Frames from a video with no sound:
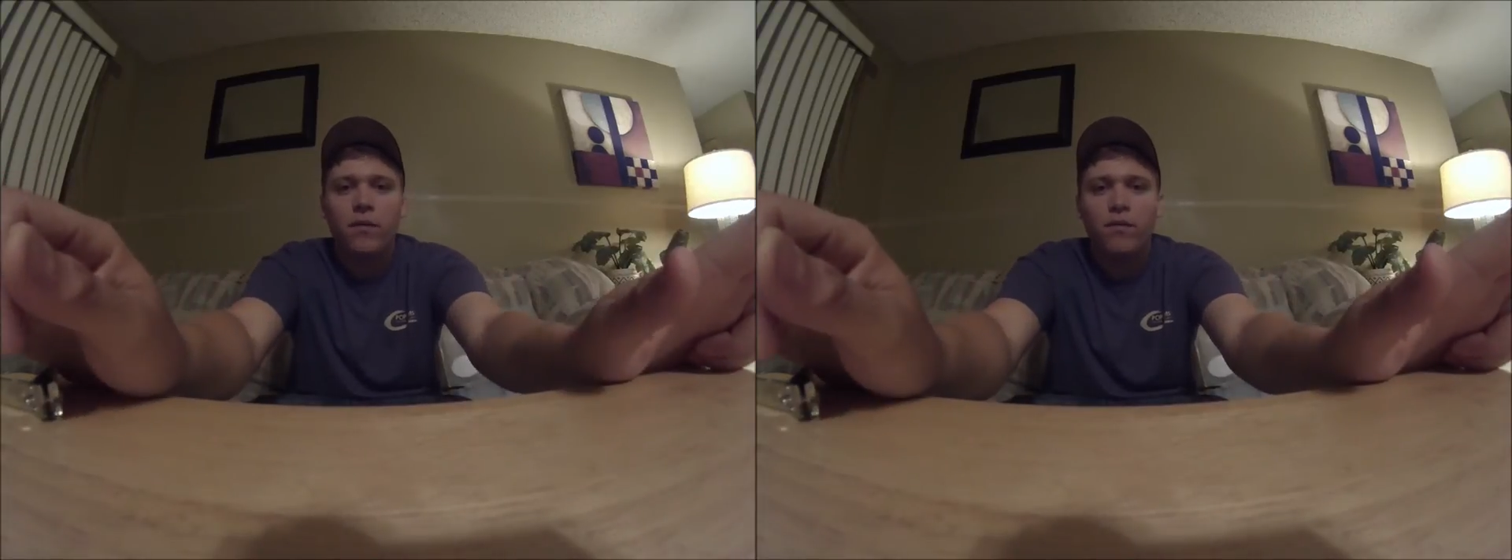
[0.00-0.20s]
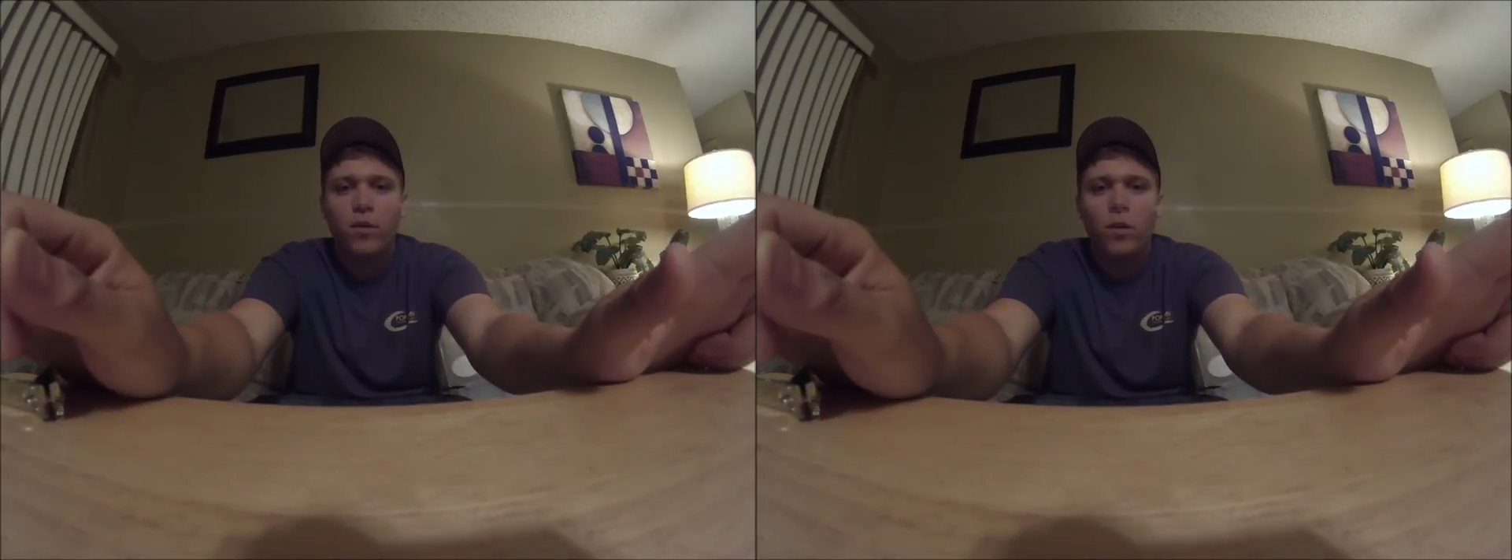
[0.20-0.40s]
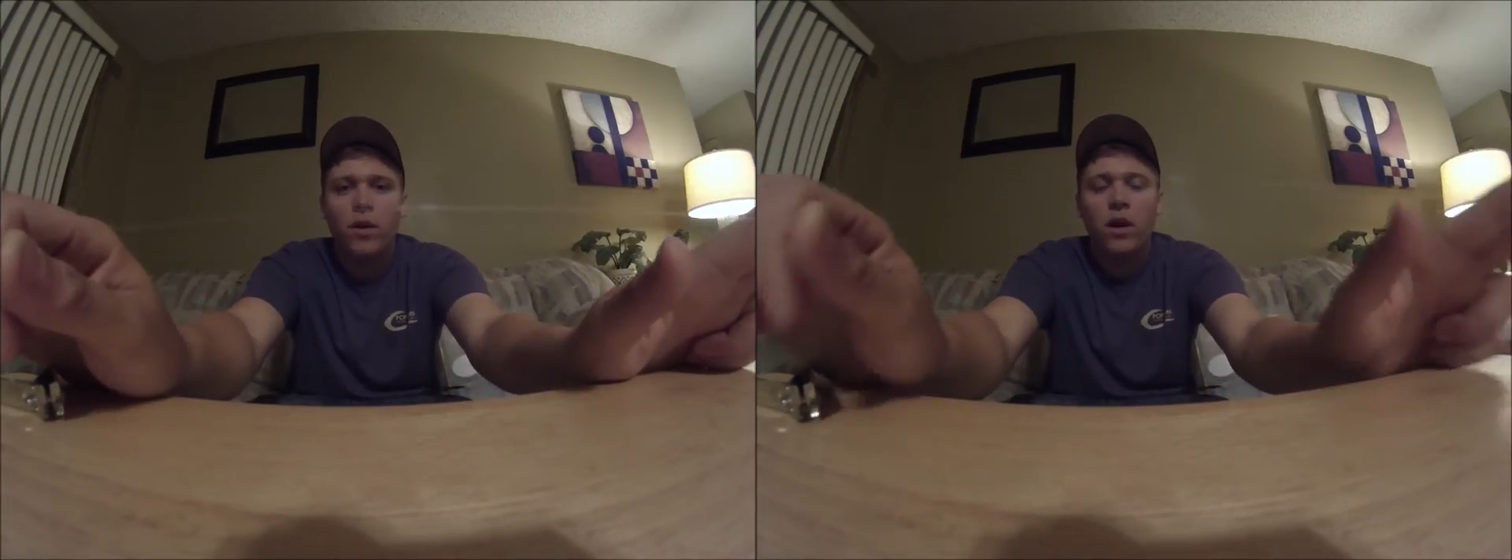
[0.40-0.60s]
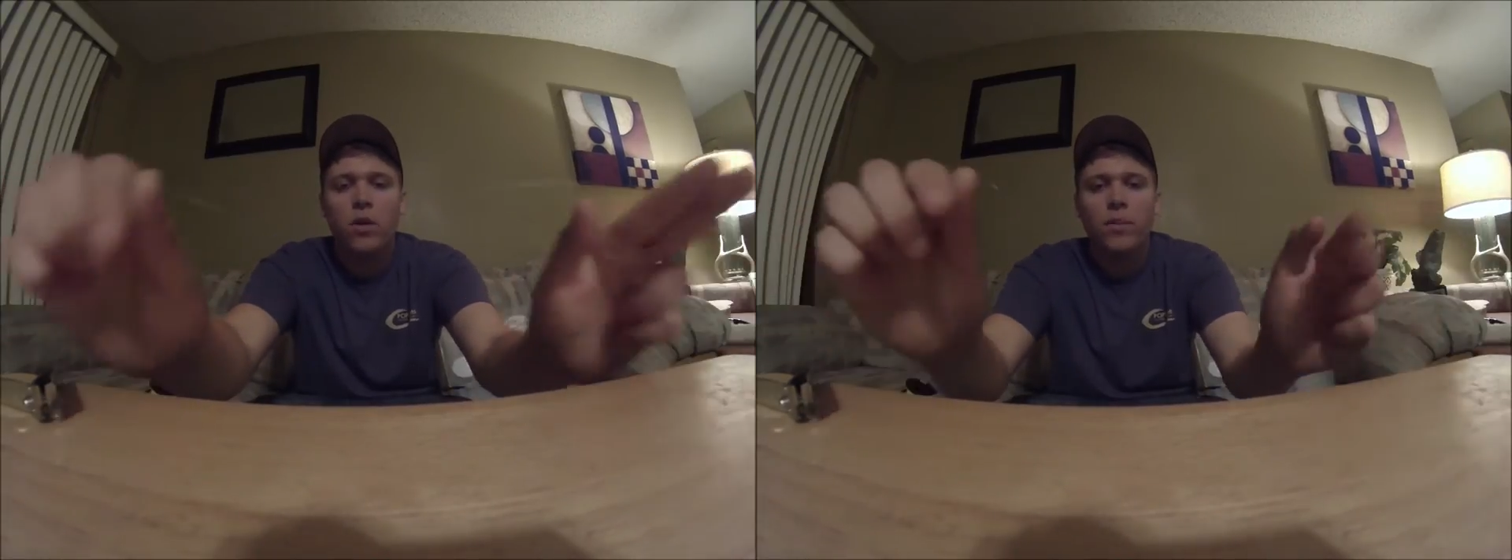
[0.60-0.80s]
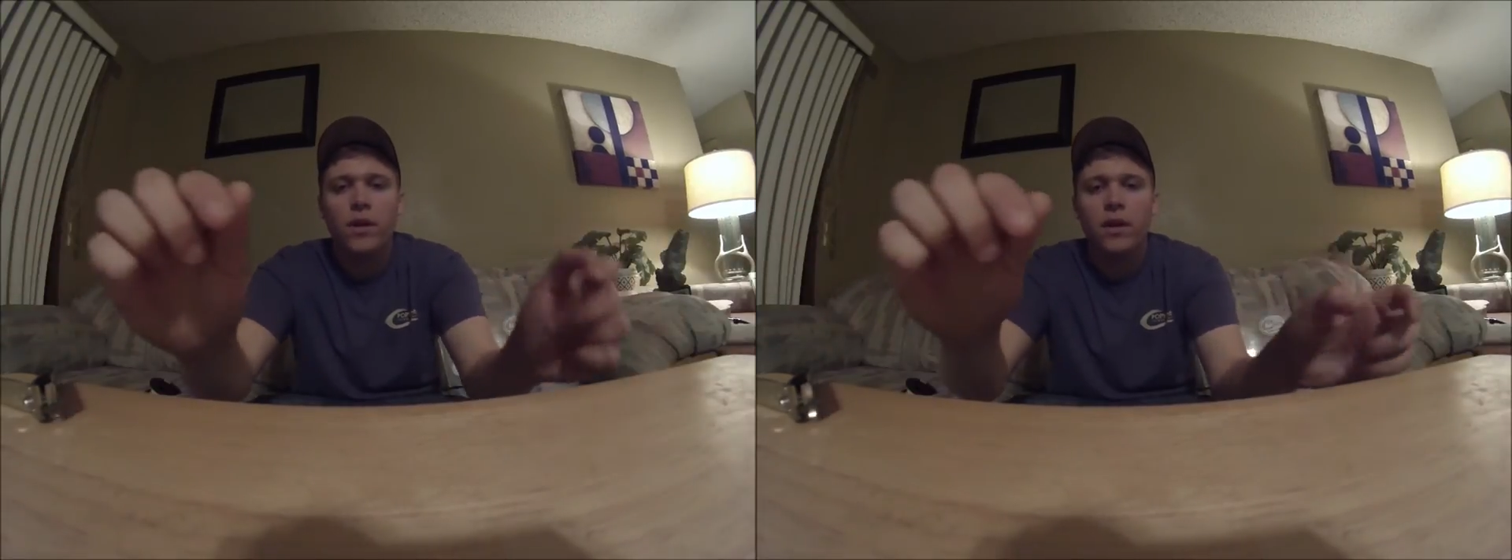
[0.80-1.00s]

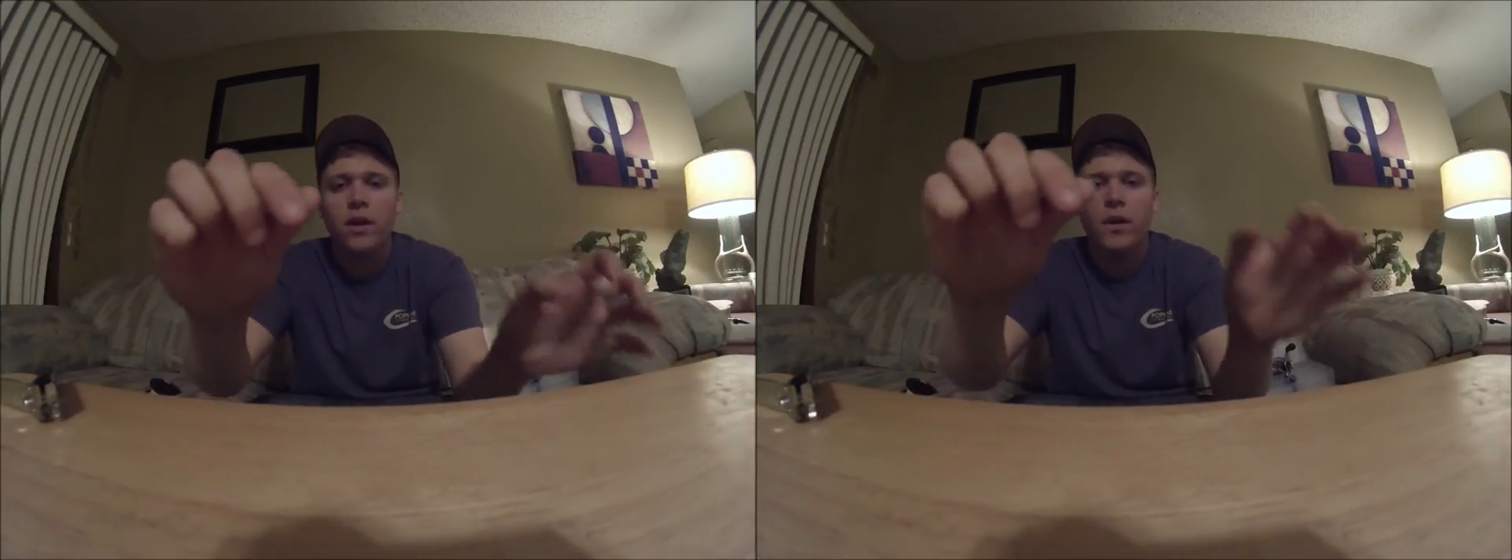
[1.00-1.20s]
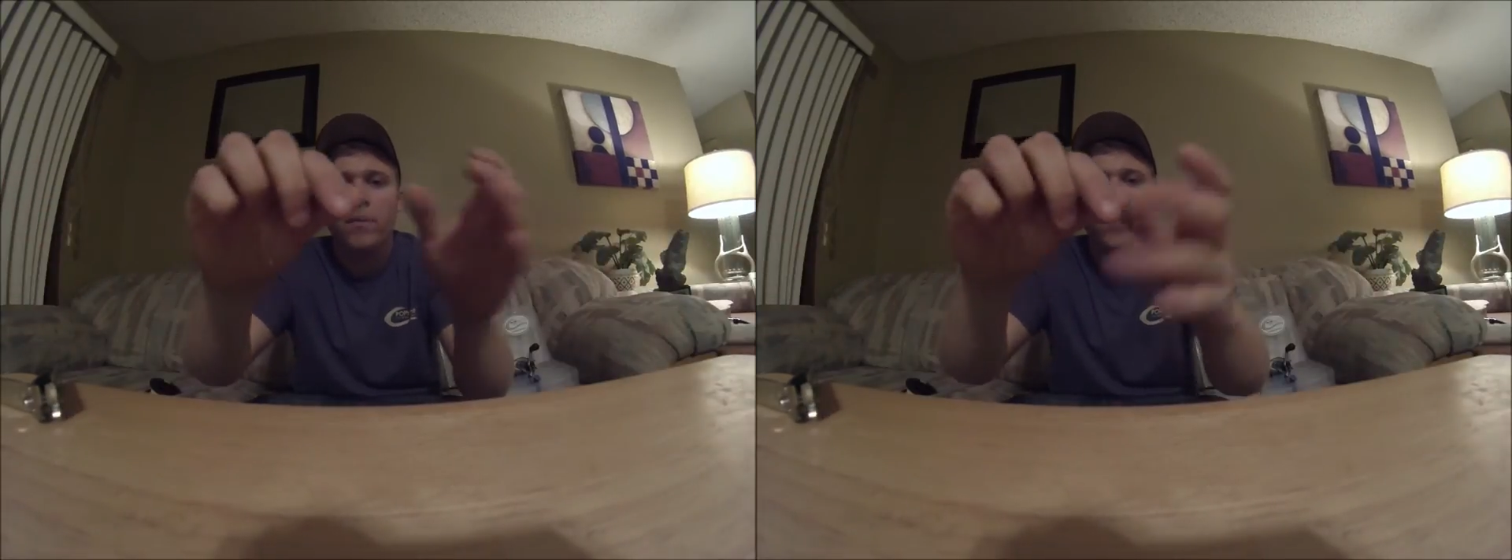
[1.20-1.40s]
fluorocarbon.